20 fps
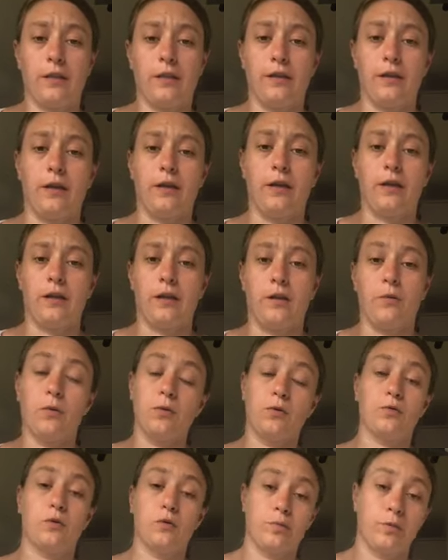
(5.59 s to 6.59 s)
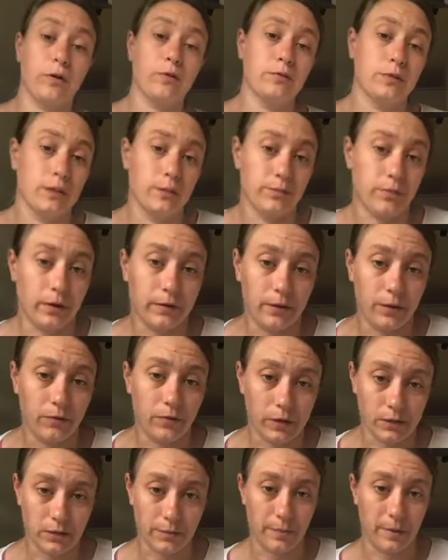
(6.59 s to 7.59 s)
the walnut protein brownie
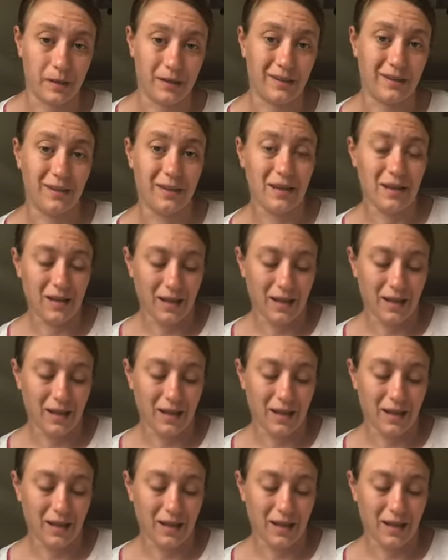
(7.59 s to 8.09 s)
recipe,